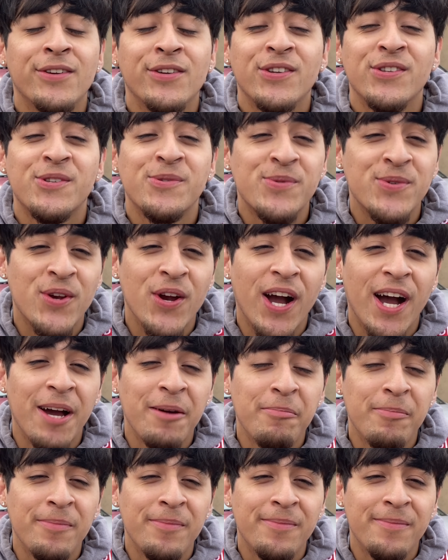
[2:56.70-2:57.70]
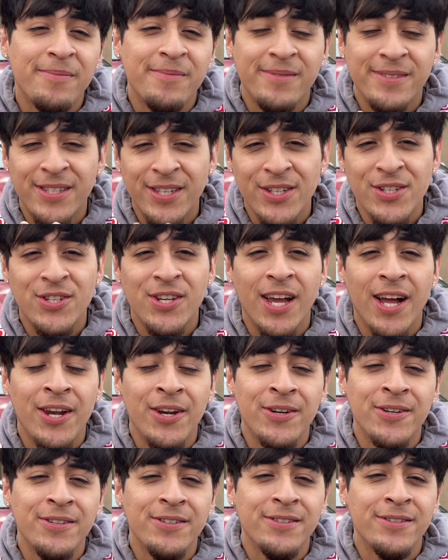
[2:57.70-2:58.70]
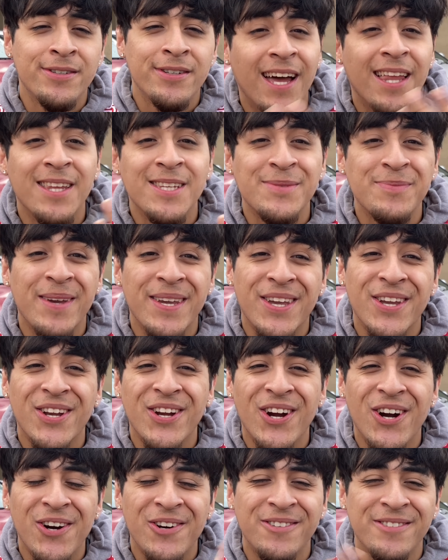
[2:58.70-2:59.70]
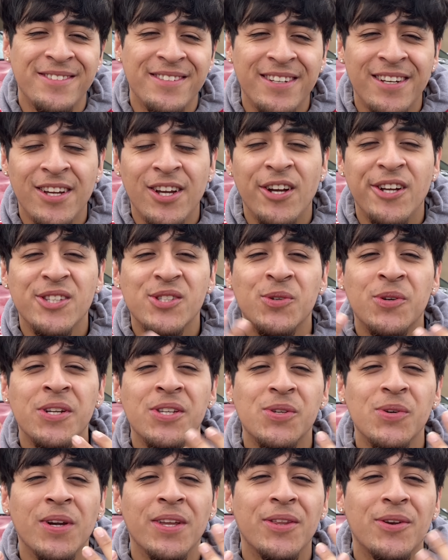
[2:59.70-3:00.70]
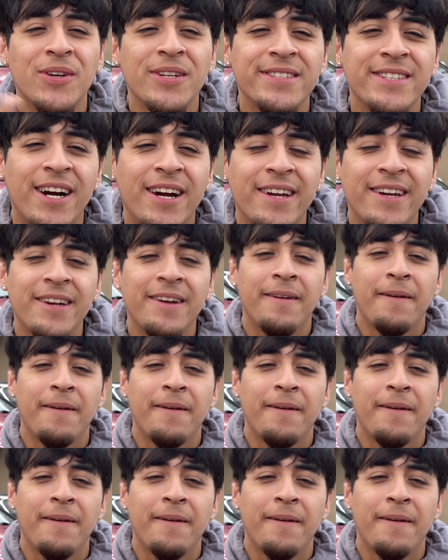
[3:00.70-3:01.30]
subscribe to the channel. Let's make it grow. 2023 is our year.